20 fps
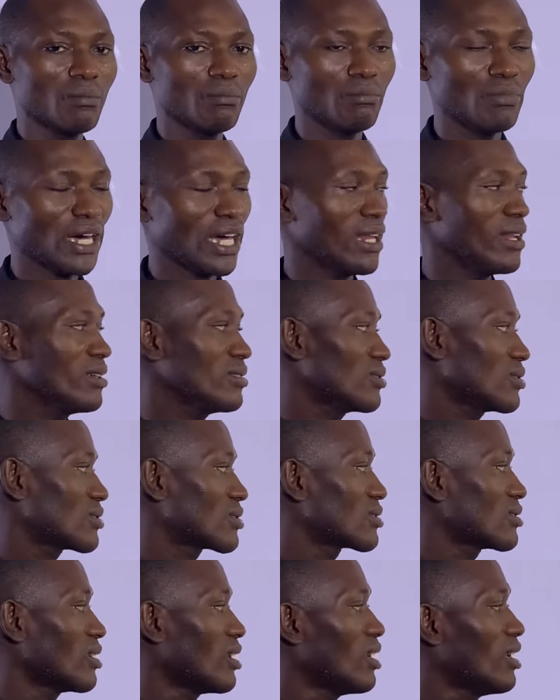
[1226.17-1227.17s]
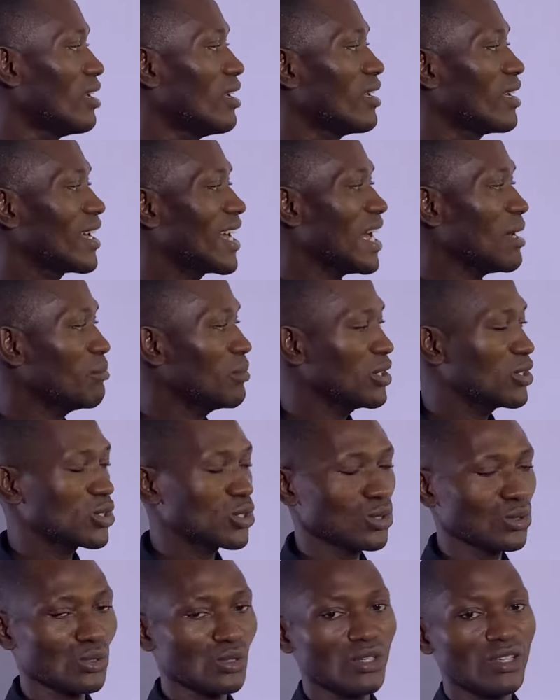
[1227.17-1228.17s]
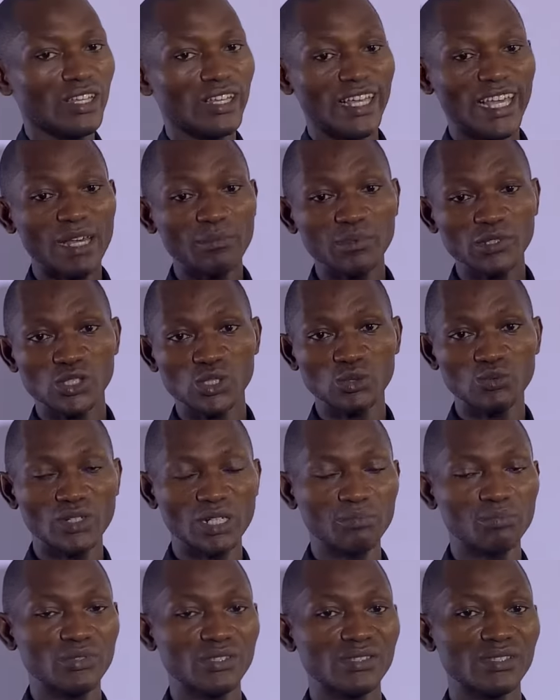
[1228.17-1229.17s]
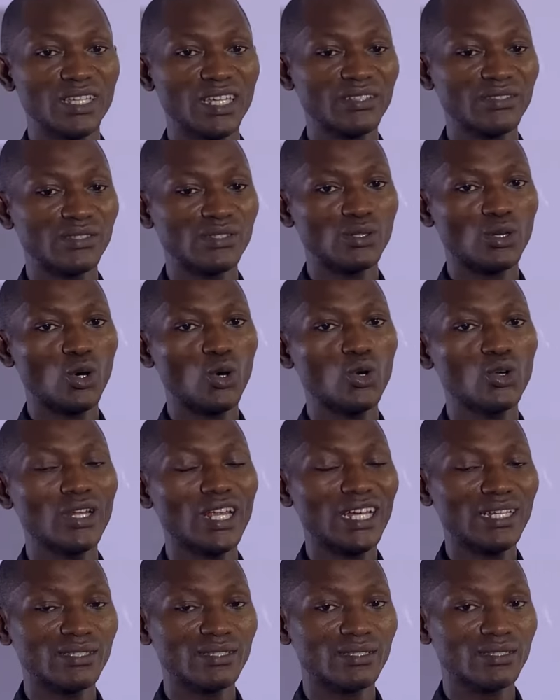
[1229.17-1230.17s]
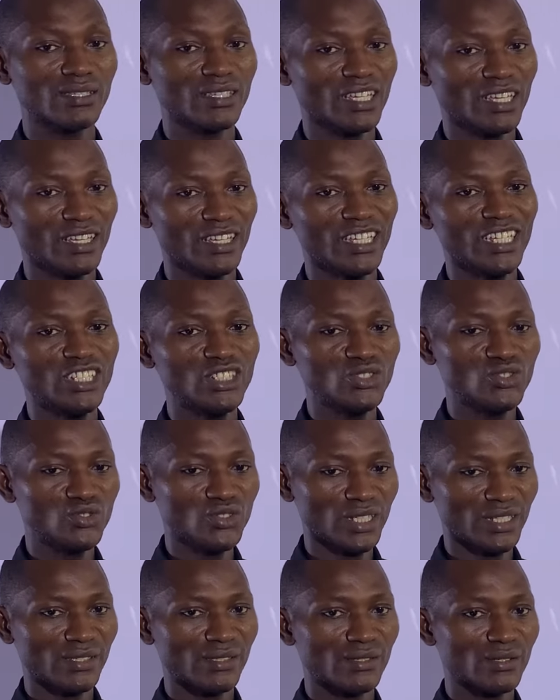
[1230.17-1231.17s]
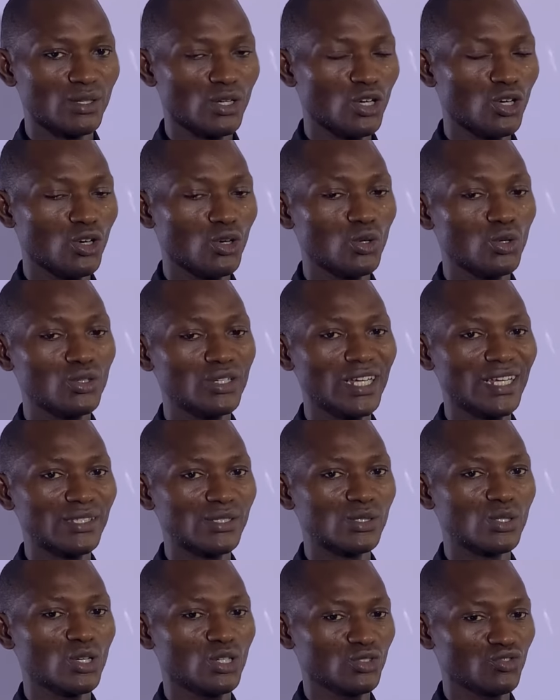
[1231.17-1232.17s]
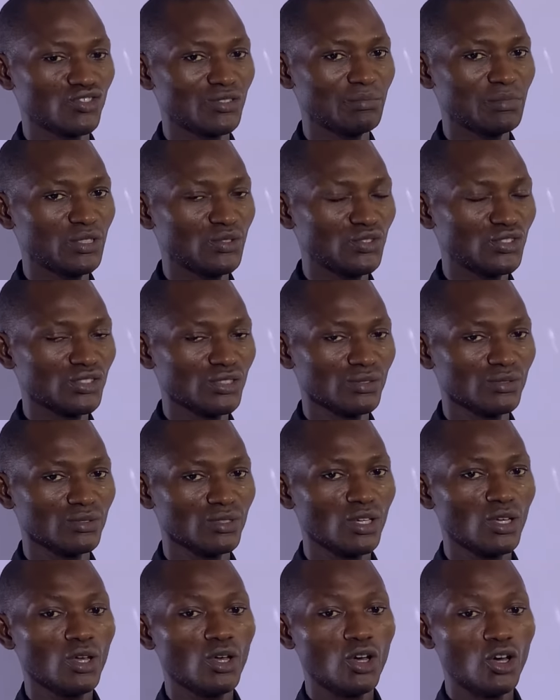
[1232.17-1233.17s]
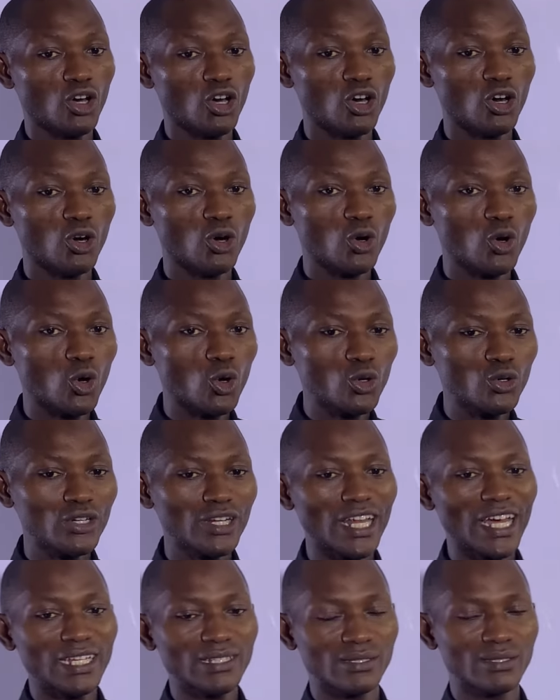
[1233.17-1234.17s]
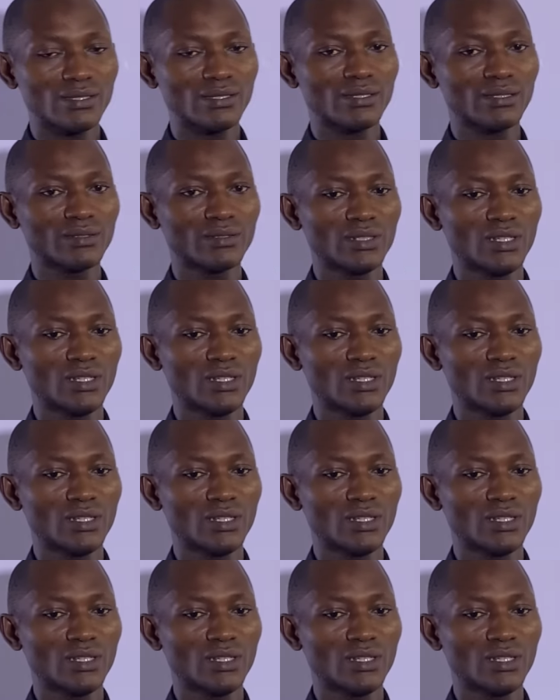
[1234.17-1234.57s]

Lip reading: balance. Capital. Capital represents owner's interest or owner's contribution or owner's